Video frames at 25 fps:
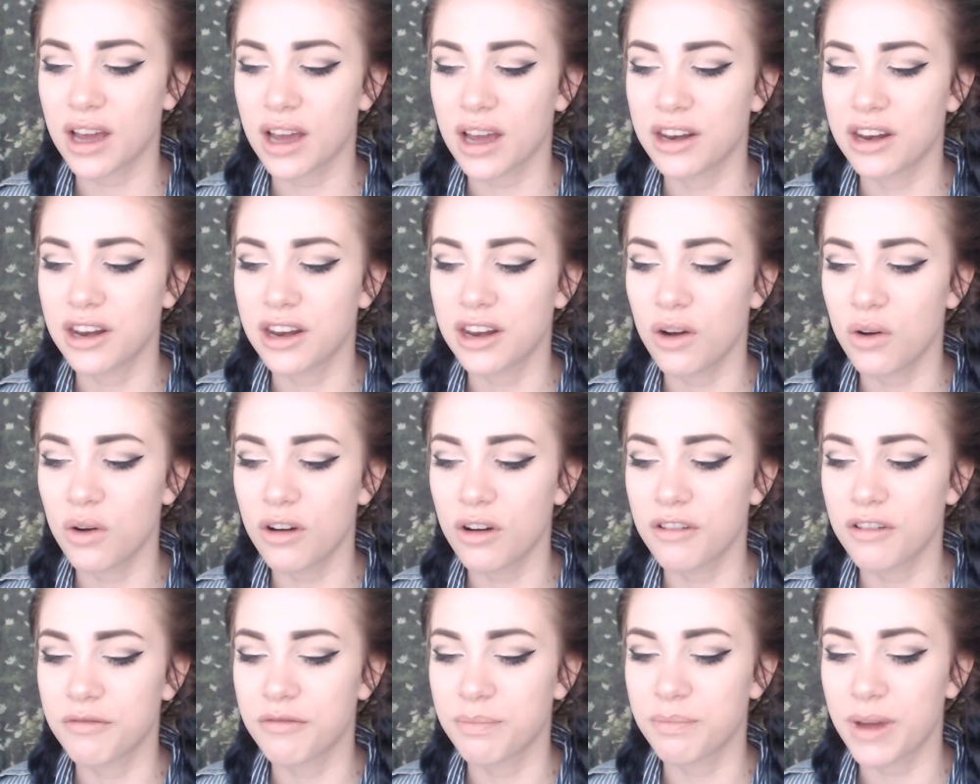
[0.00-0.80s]
I know
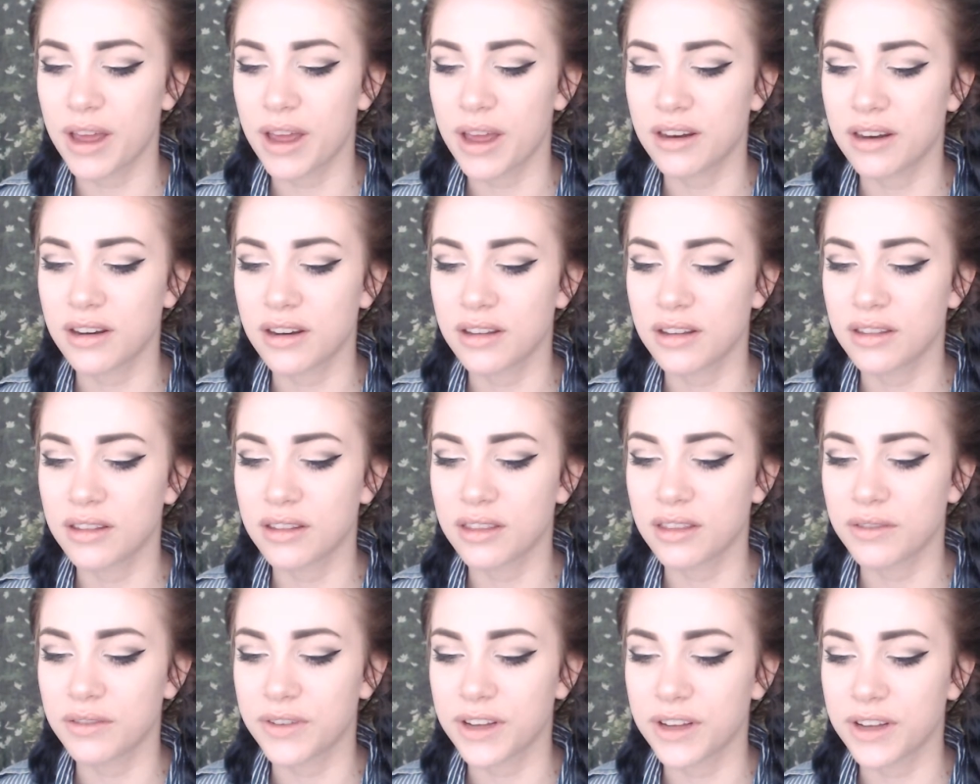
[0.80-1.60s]
I've been
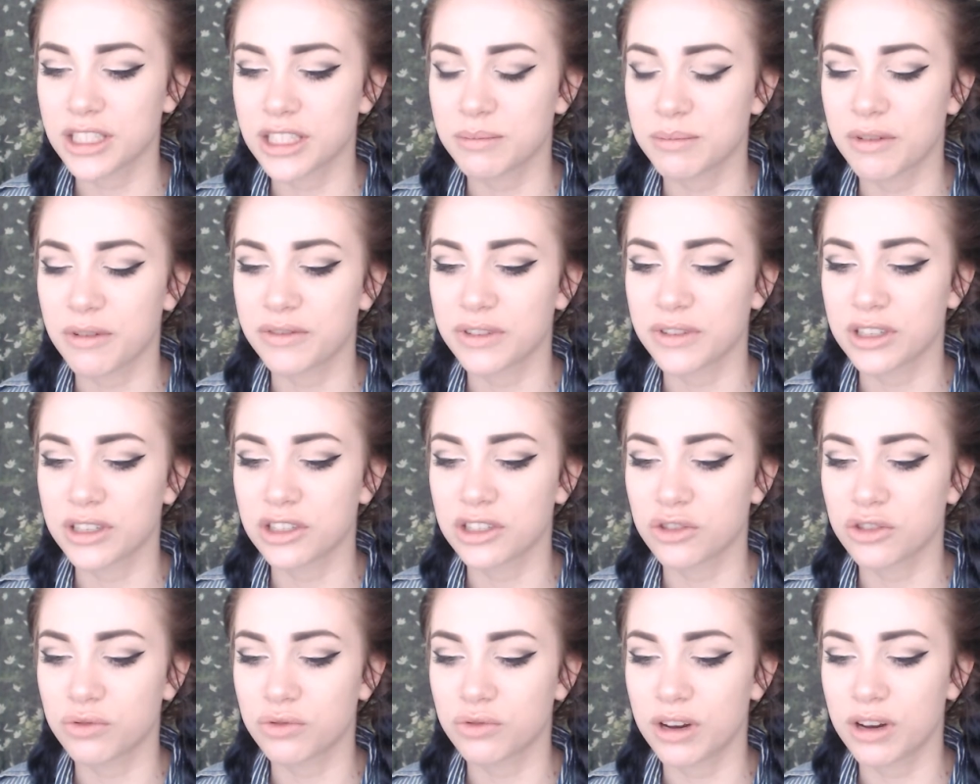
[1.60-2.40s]
the victim of
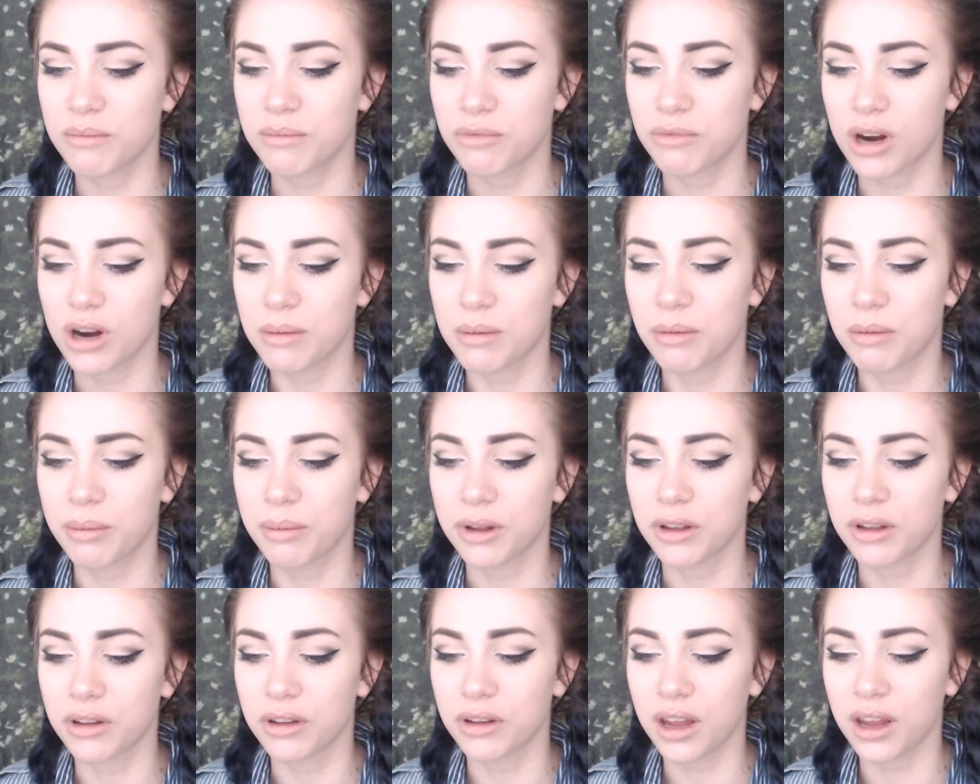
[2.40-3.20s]
extreme
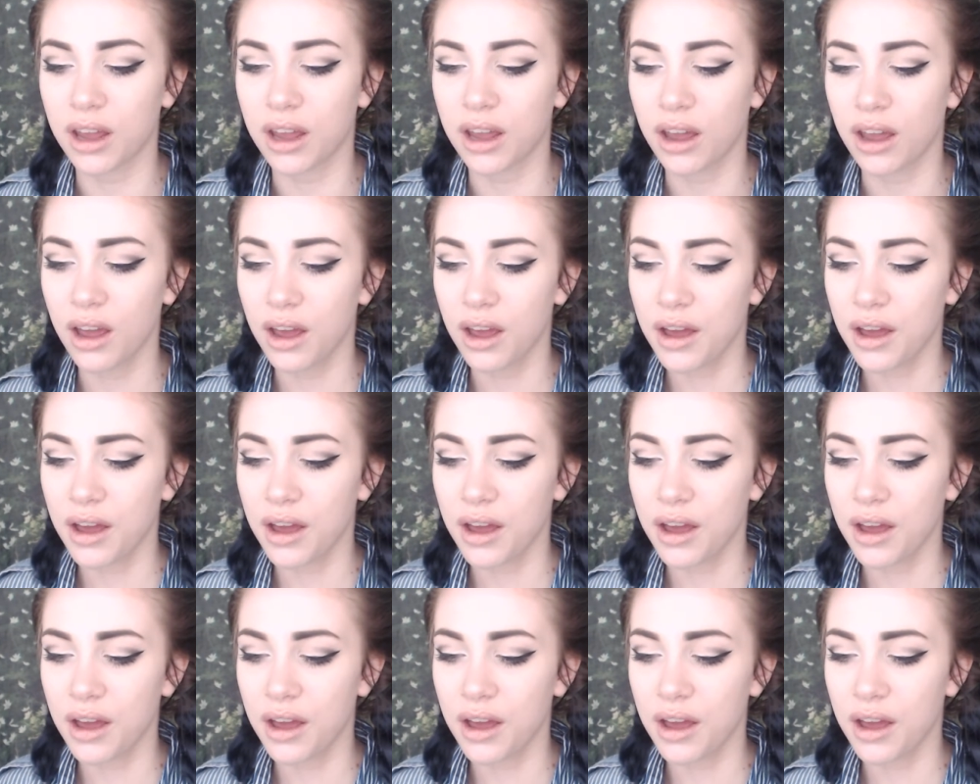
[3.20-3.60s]
probability.